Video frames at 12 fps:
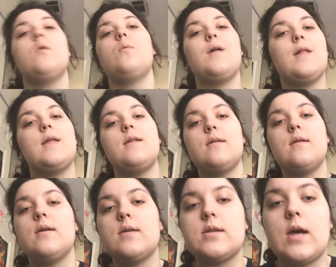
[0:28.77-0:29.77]
Well, and
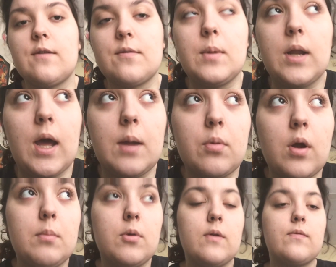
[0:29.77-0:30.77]
aside from an eye
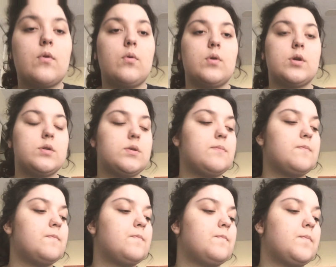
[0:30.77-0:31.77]
primer, of course,
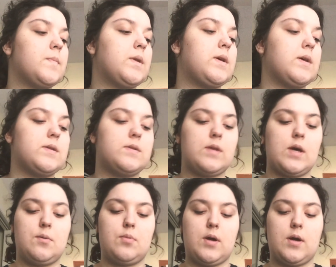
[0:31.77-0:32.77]
because
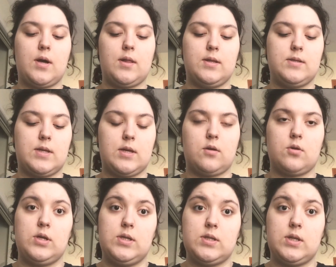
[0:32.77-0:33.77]
eyelids get
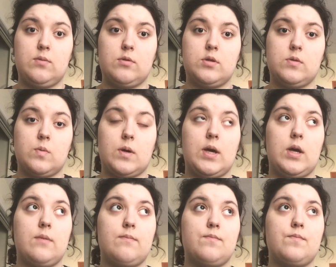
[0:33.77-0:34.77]
greasy, which is why